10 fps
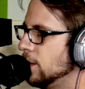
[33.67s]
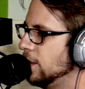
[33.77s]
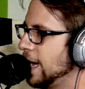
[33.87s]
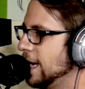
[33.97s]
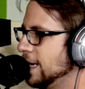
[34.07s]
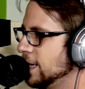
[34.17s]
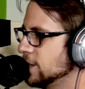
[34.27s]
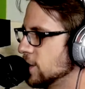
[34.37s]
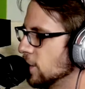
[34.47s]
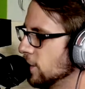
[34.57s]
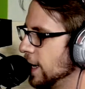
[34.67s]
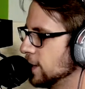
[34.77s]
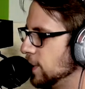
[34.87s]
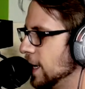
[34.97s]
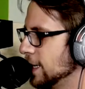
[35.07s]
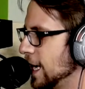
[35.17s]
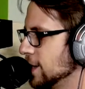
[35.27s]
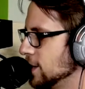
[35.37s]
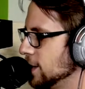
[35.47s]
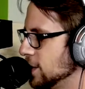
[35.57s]
That is correct,
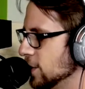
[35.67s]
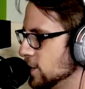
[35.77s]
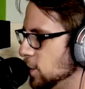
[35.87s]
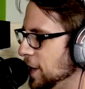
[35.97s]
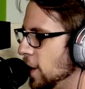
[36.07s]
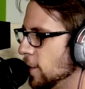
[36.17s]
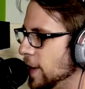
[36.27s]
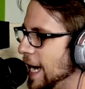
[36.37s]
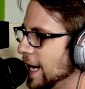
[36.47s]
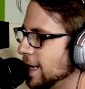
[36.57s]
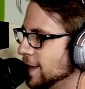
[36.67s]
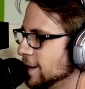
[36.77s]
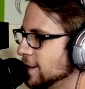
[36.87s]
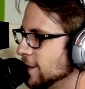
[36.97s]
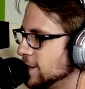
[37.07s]
podcast listeners. We are back.